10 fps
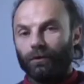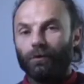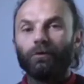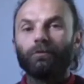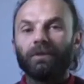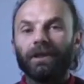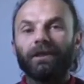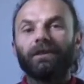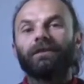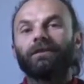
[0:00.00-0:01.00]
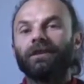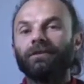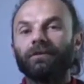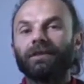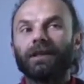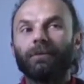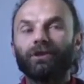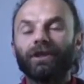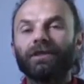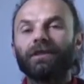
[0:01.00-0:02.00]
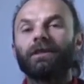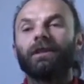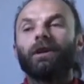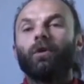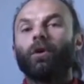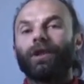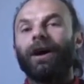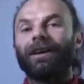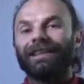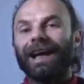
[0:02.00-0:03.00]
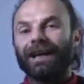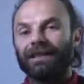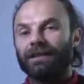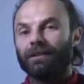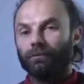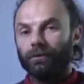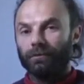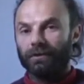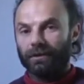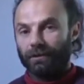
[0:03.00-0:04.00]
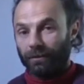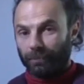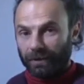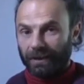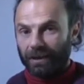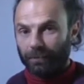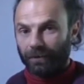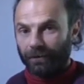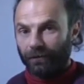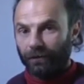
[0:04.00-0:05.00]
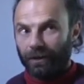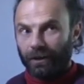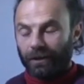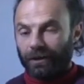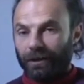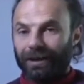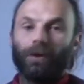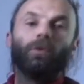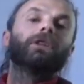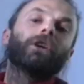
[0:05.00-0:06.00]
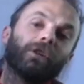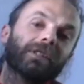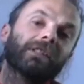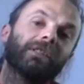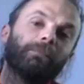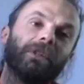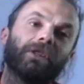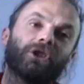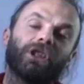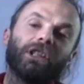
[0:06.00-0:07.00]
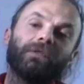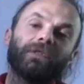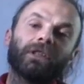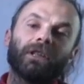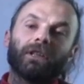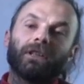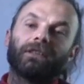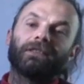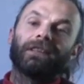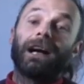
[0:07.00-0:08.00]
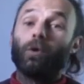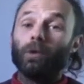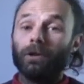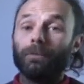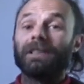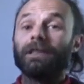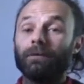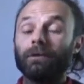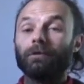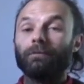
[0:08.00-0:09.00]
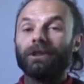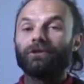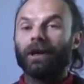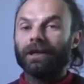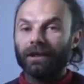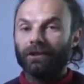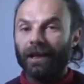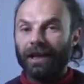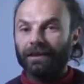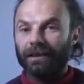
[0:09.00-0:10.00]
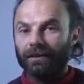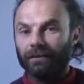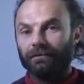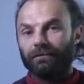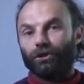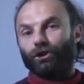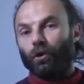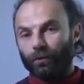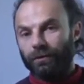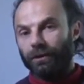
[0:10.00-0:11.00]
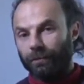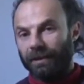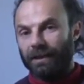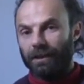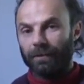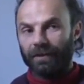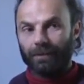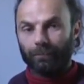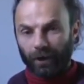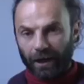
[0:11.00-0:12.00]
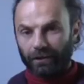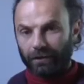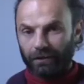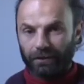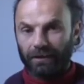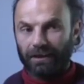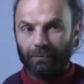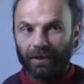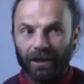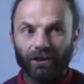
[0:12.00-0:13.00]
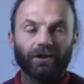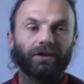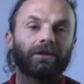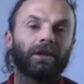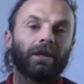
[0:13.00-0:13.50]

who will be the different subjects? What are the access routes to the participants? How will consent be achieved, and how will the material be triangulated, shown to the participants prior to dissemination?